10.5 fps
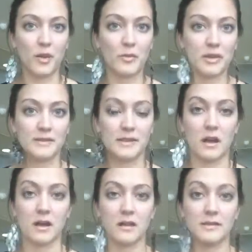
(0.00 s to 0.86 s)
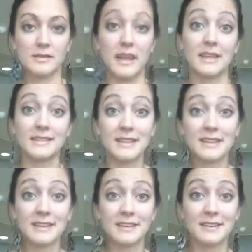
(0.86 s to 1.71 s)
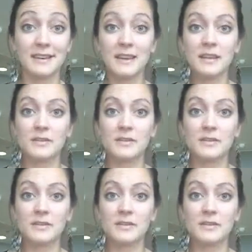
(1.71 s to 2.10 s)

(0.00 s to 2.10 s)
Women as young as 18